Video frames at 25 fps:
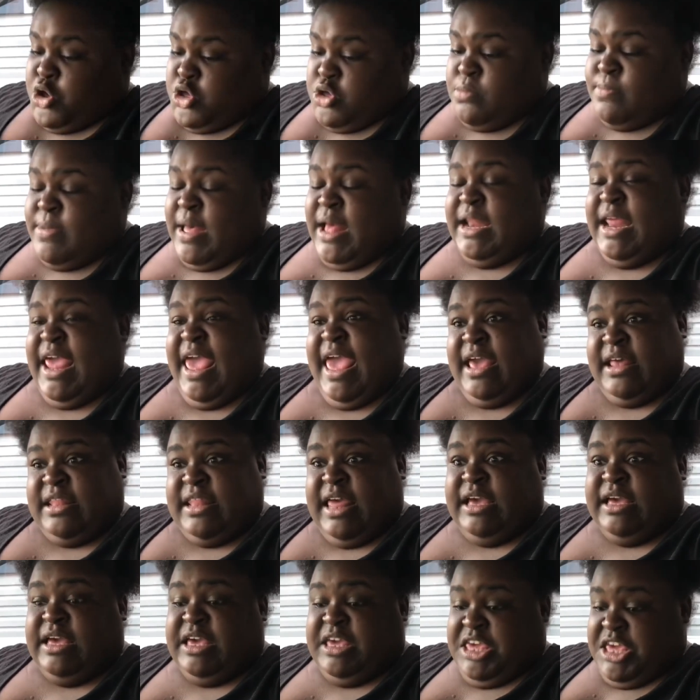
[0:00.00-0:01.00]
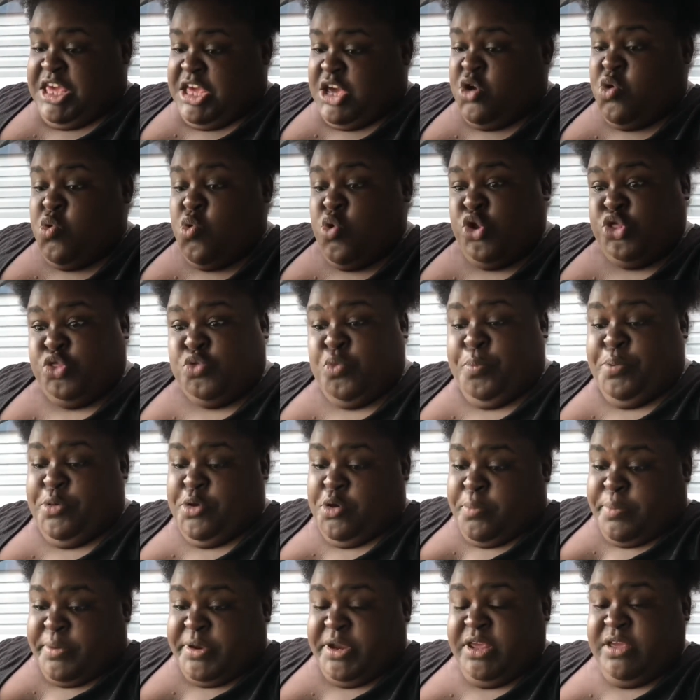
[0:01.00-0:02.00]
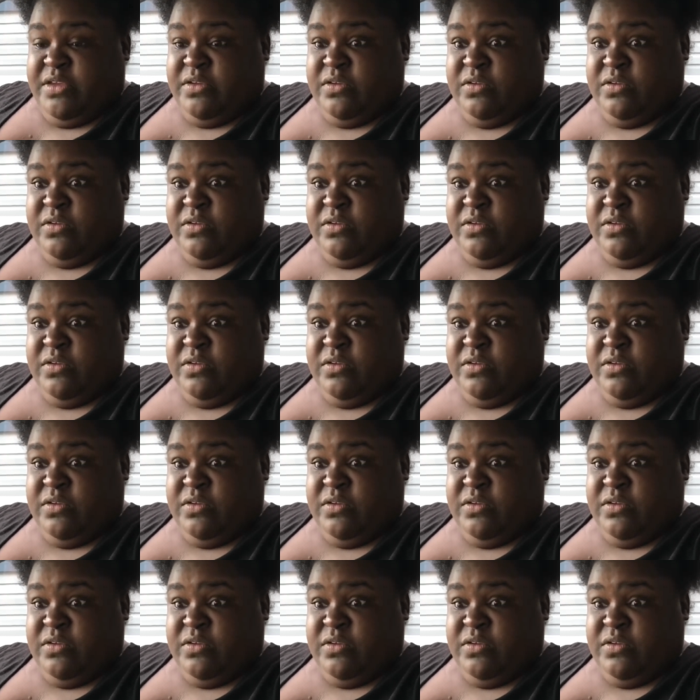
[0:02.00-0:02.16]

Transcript: you better act like a kid going through puberty.